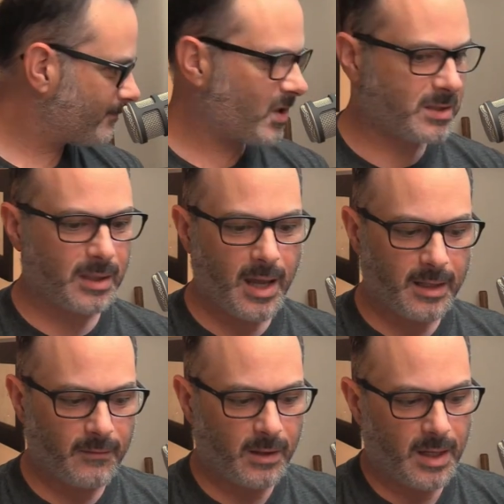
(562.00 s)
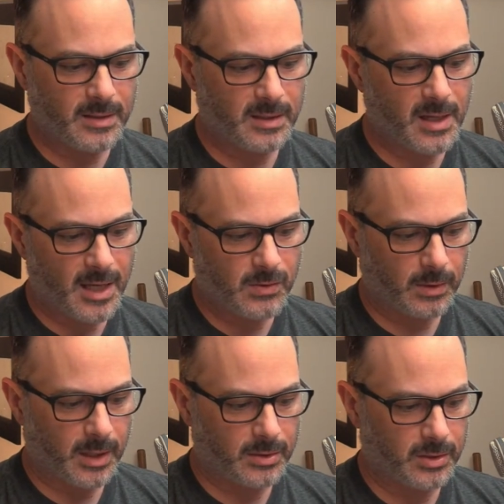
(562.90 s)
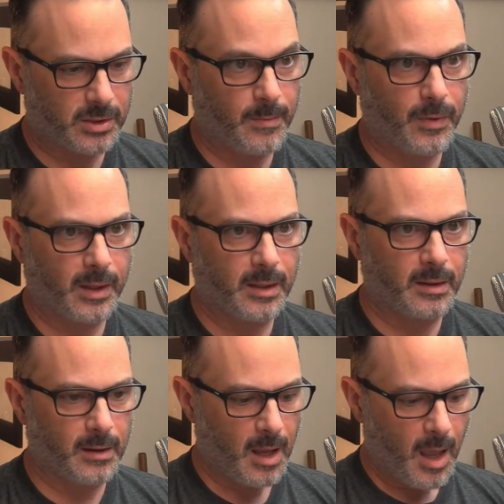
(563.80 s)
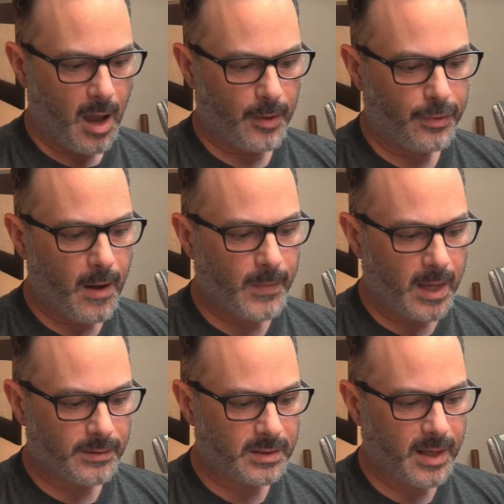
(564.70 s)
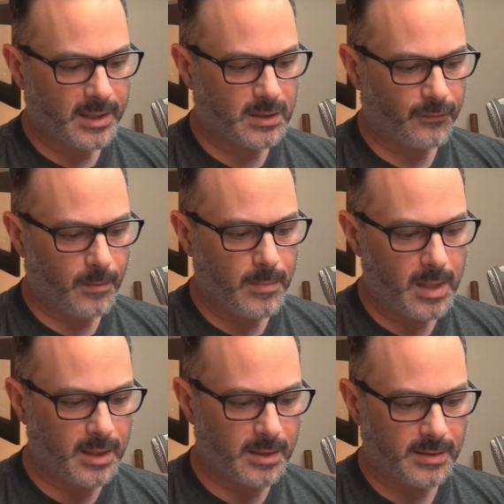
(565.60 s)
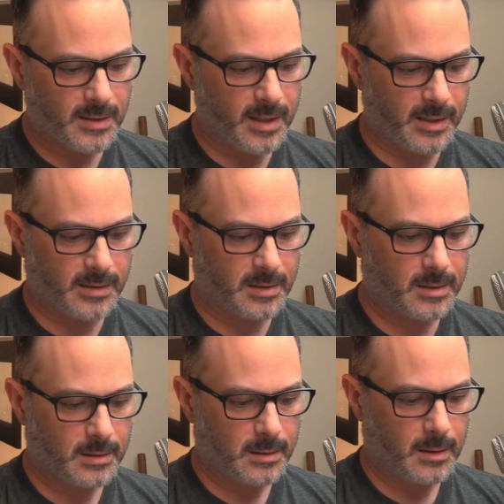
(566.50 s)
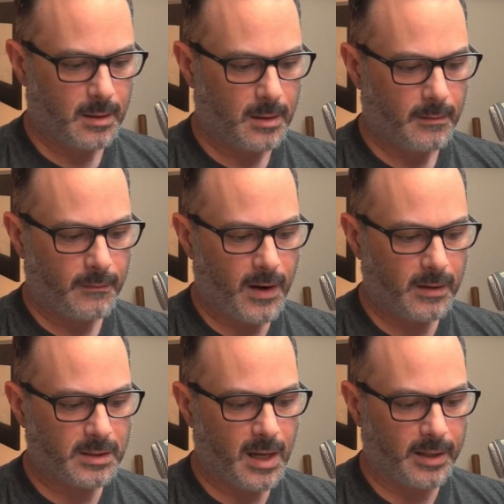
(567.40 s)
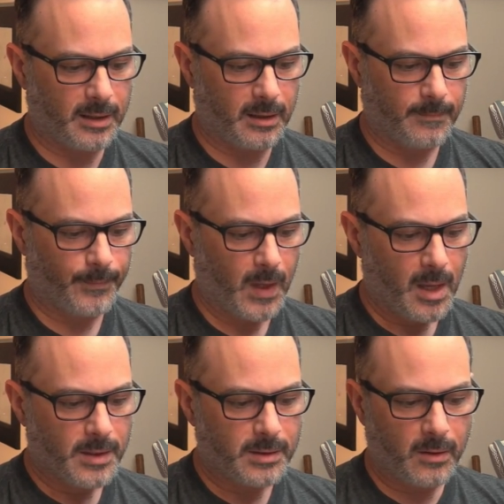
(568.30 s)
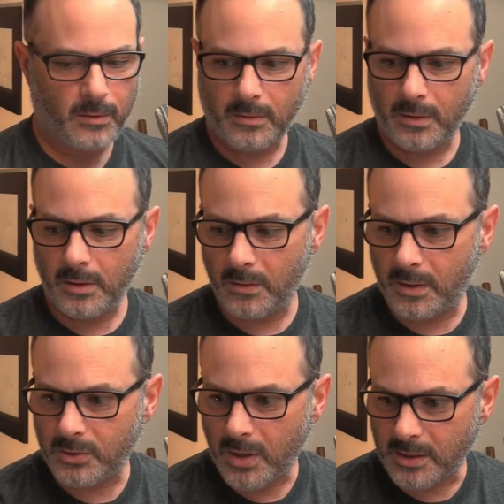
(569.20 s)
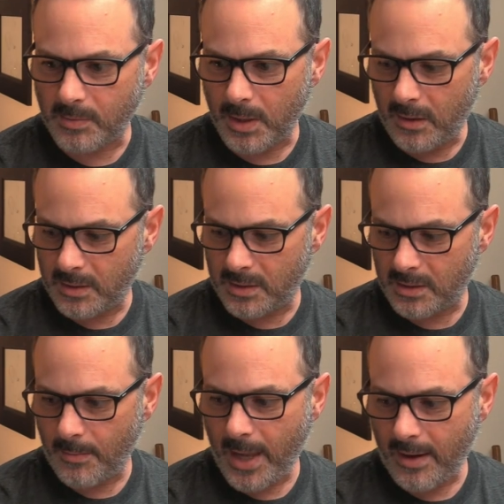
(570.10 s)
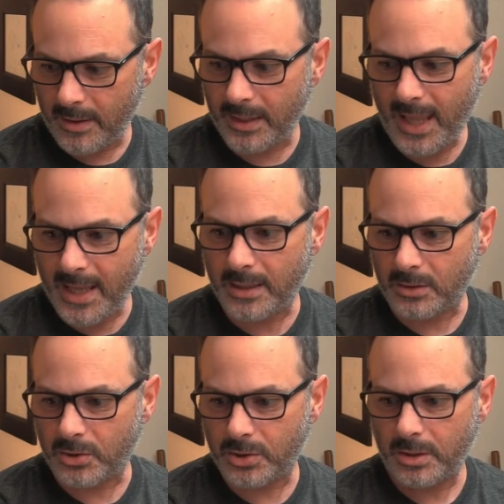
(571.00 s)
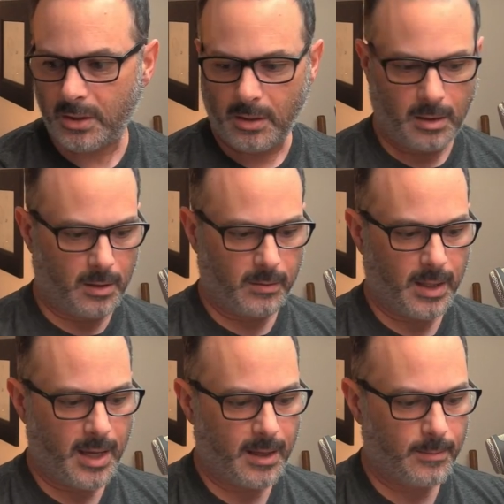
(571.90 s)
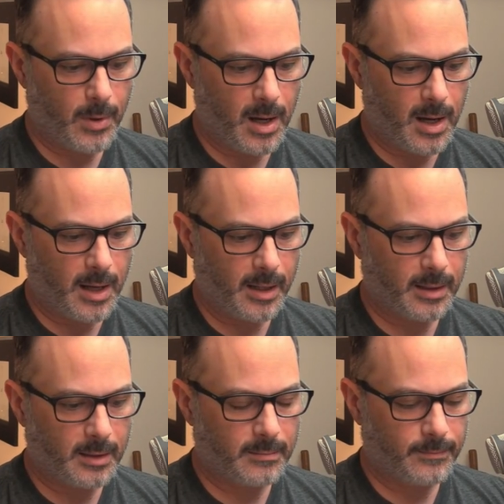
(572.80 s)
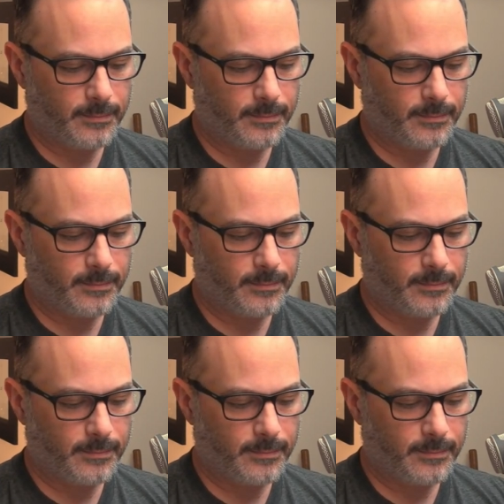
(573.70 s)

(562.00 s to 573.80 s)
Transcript: just to kind of give you guys a size relationship thing here, a thumbnail sketch for me is this very tiny. So you can trust me, this is about an inch, okay, by